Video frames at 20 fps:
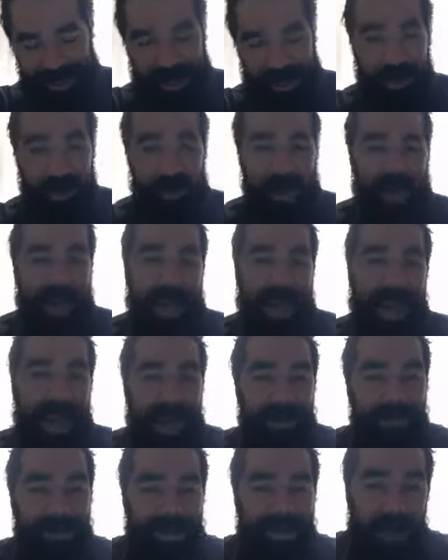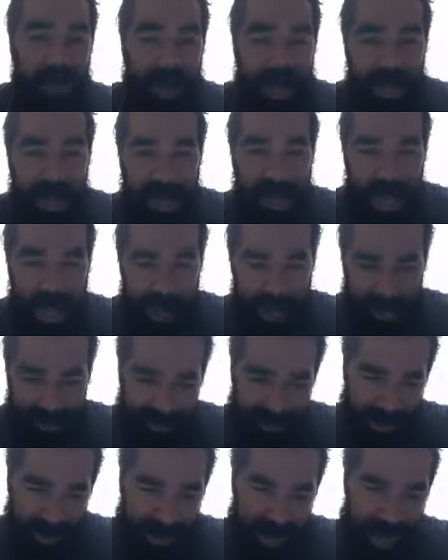like, Oh my God, I'm so in
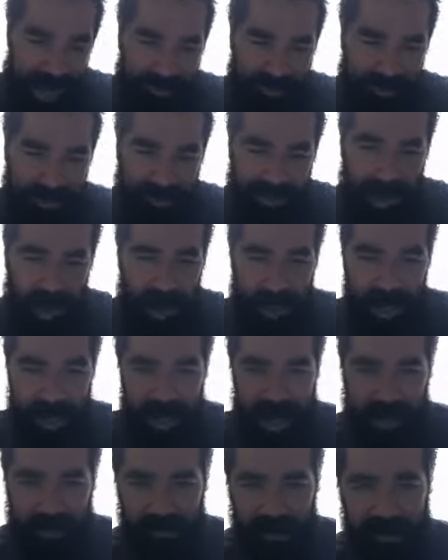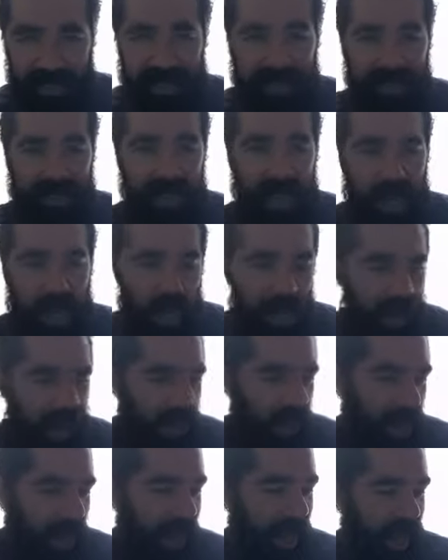love. I'm so in love with this
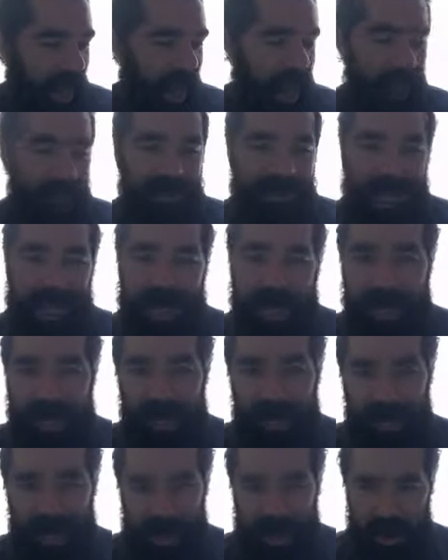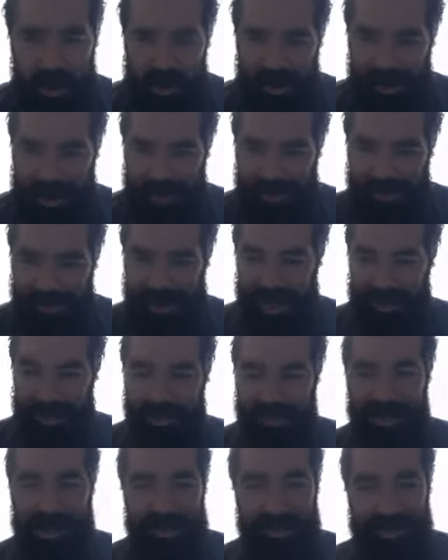girl. I'm dating a girl and I'm so
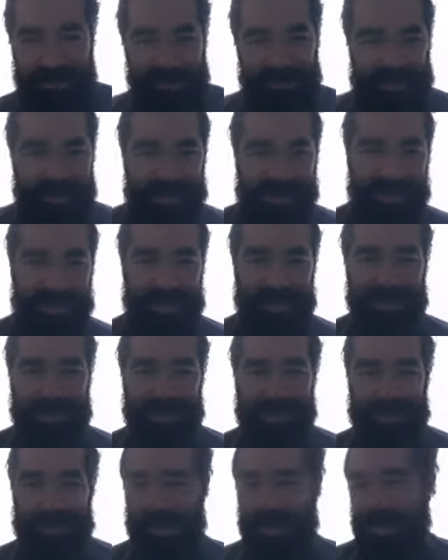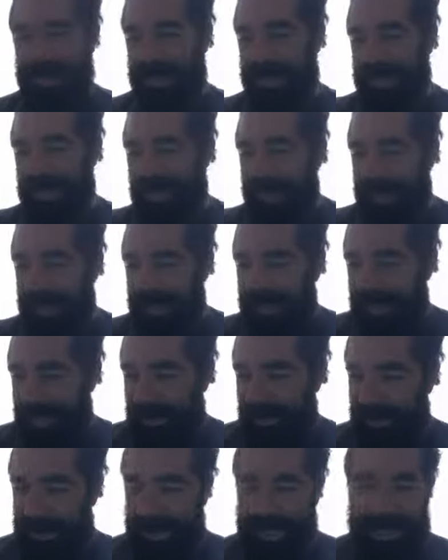in love. it, she's just playing. She
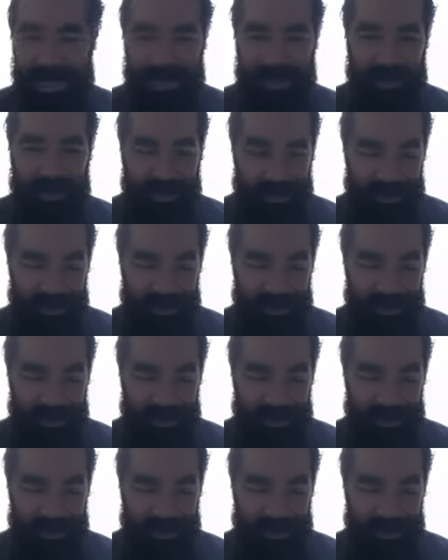playing at the